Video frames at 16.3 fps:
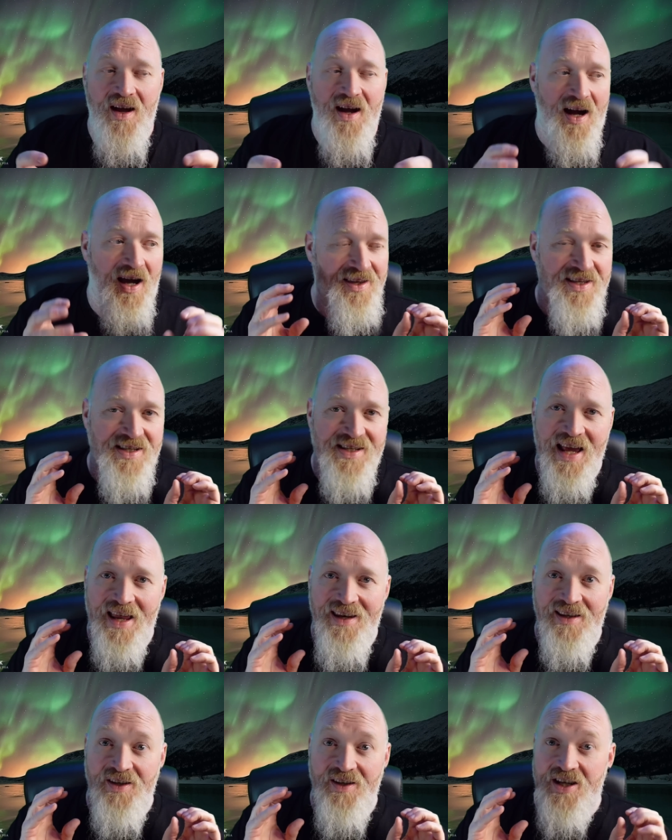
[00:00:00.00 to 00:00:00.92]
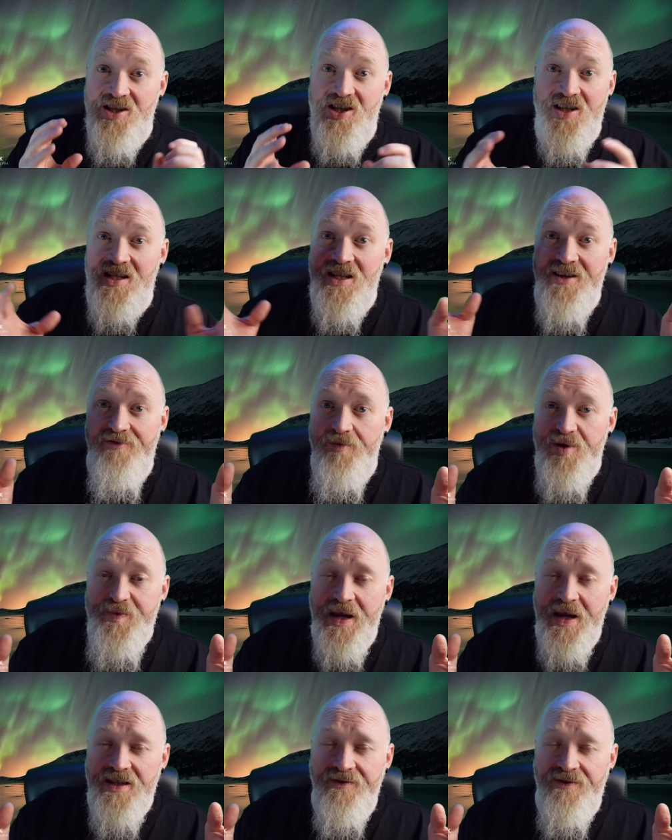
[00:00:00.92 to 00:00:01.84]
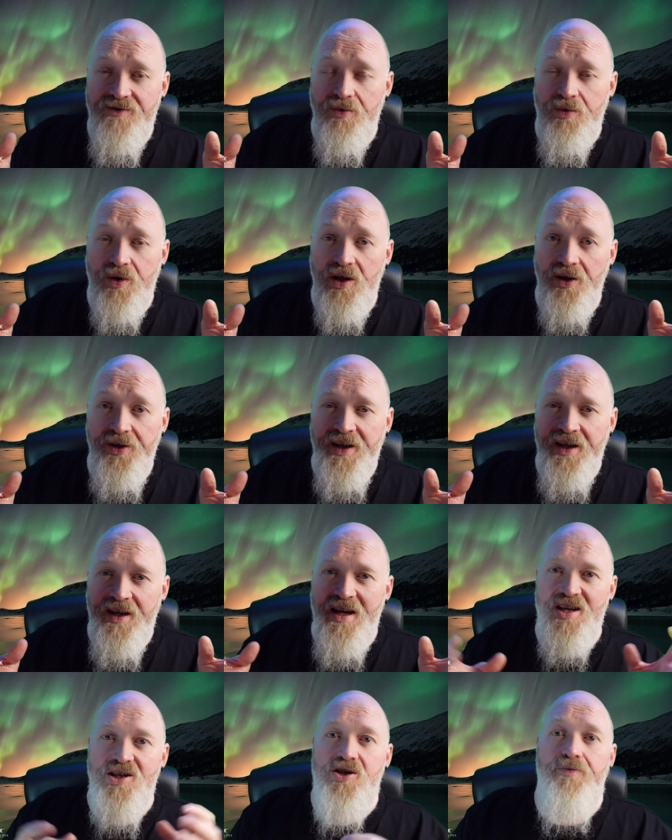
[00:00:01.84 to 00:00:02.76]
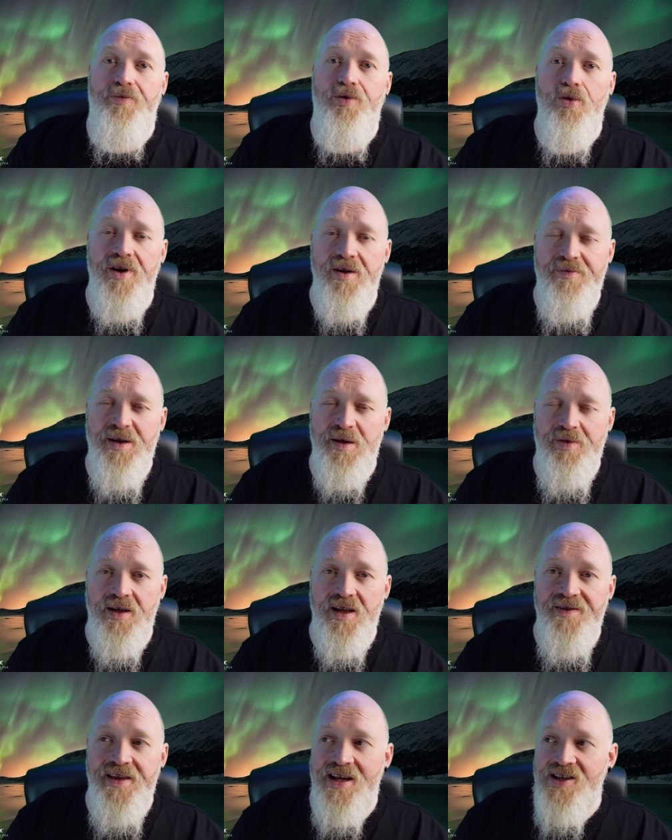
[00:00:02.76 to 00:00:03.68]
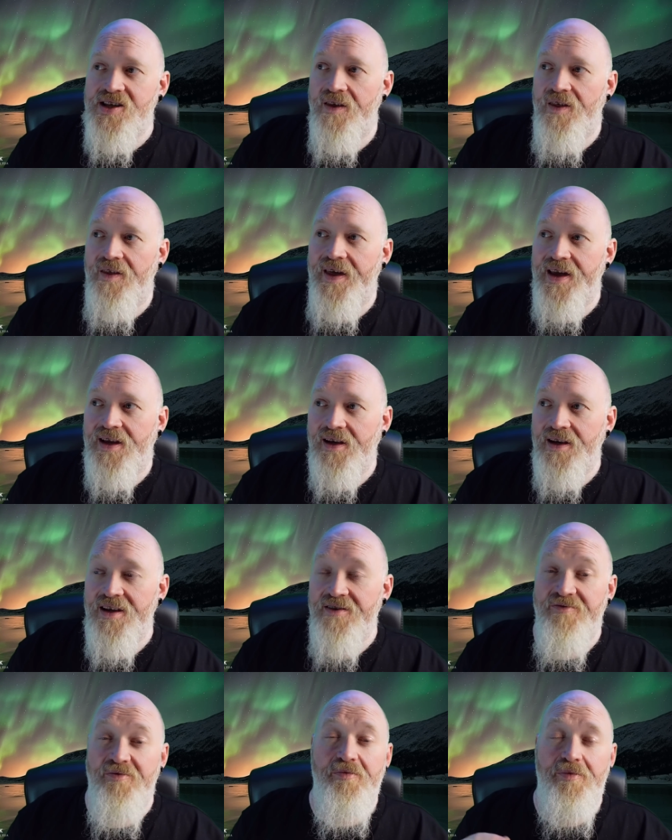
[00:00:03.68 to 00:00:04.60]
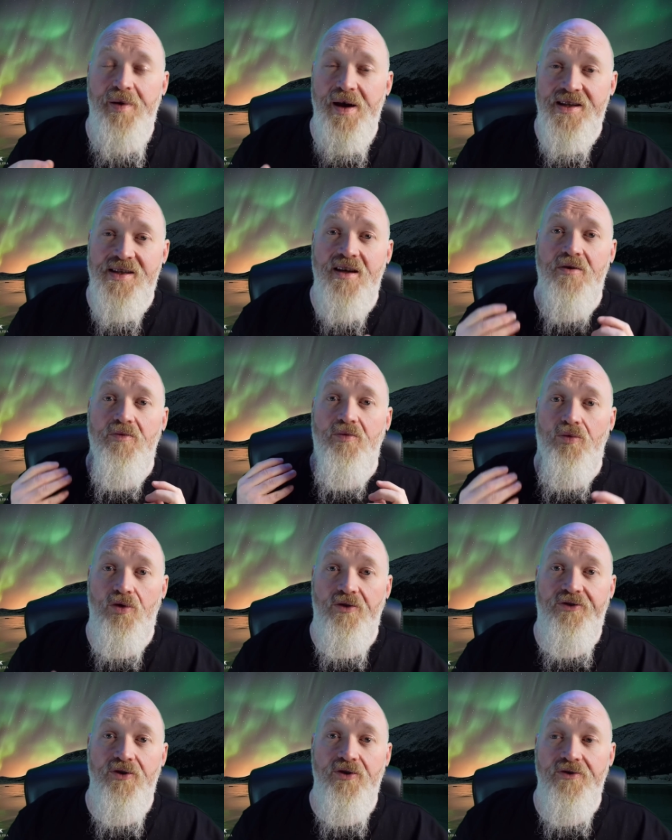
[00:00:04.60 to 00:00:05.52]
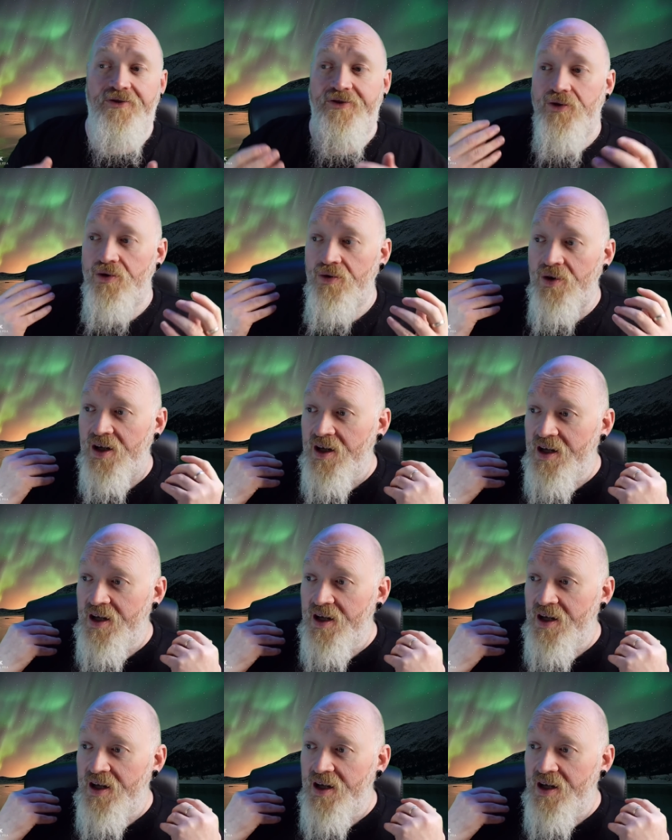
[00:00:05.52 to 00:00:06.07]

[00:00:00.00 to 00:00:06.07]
understanding that it's just a different perspective of the world, supporting people in that so that they can live better, more fruitful,